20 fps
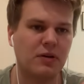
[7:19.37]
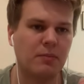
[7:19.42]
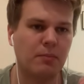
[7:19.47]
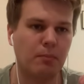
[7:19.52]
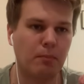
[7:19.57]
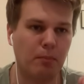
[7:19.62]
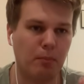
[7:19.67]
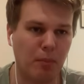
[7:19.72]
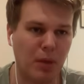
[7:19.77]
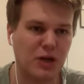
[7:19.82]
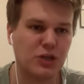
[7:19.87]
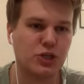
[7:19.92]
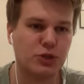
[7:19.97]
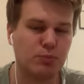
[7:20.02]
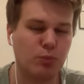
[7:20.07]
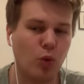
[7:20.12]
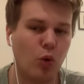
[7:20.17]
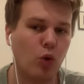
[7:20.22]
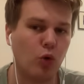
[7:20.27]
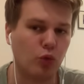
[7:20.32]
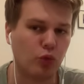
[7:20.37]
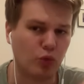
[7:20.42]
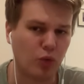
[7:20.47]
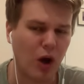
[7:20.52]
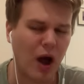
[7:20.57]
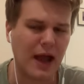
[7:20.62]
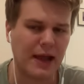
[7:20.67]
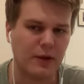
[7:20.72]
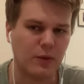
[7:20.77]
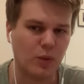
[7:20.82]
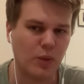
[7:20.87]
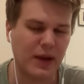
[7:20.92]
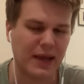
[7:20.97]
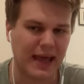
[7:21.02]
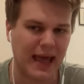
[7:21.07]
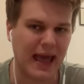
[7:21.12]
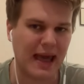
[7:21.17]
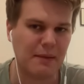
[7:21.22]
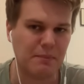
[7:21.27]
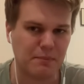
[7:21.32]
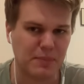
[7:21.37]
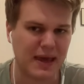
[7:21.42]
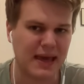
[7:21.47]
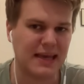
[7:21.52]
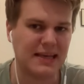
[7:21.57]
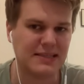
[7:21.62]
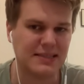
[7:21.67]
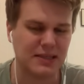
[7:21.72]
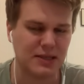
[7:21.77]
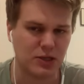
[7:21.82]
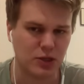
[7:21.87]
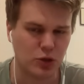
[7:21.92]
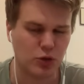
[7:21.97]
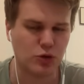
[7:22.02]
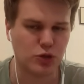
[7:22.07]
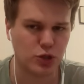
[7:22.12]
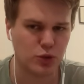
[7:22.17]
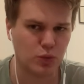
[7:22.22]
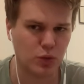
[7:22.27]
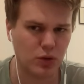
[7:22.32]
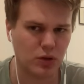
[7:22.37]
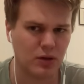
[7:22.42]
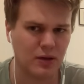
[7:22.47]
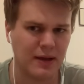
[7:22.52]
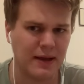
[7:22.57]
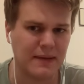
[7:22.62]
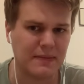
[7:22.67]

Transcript: much more right-wing MPs than usual.